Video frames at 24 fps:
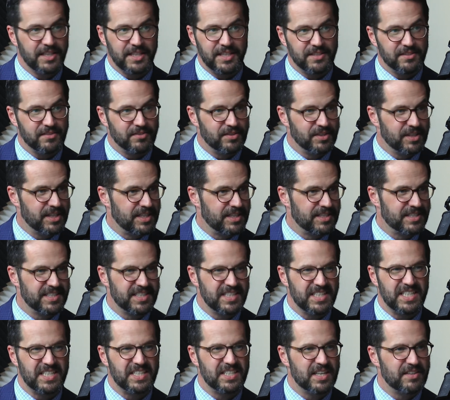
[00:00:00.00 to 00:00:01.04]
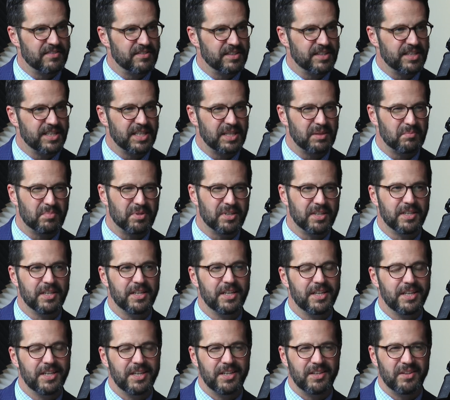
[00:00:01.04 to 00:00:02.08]
He's look, he sees everything, but
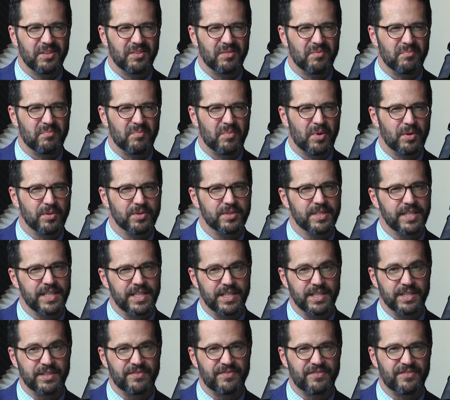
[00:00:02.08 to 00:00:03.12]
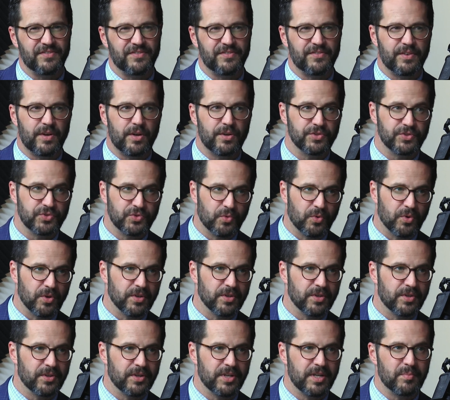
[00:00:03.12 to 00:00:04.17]
most things fall
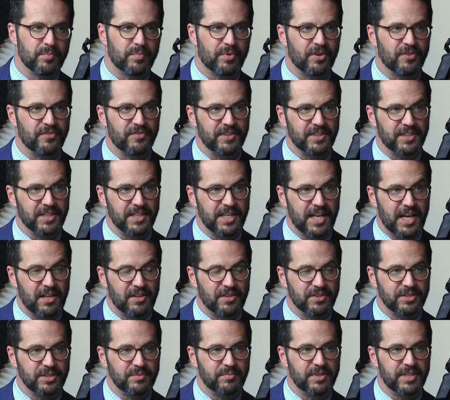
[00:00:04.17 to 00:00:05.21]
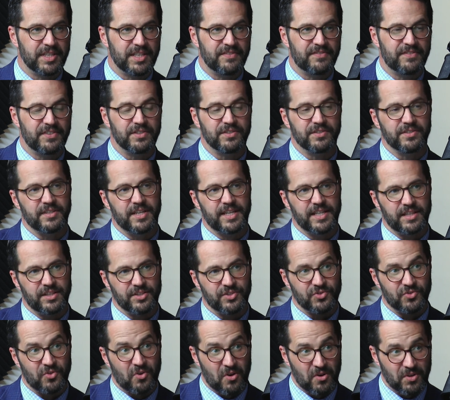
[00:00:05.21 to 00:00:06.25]
short. They're an imperfect analogy, but he feels like the
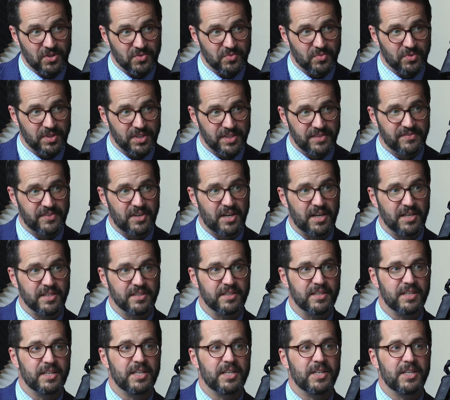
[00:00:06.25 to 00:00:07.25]
strongest one he finds